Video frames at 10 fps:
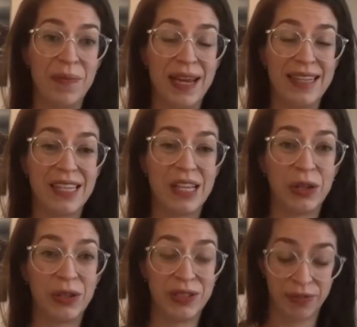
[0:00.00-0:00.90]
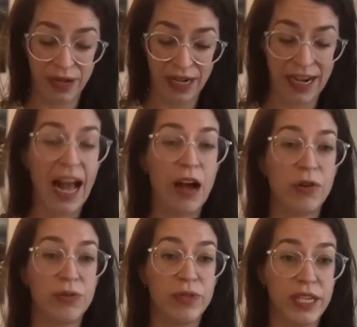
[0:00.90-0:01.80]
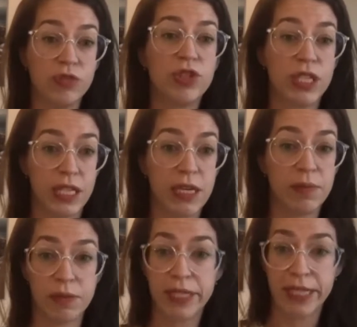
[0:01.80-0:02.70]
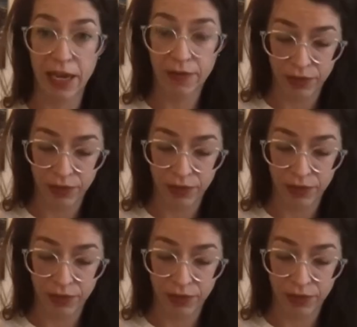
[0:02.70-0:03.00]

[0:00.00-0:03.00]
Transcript: it's a little different in how you teach to keep them safe.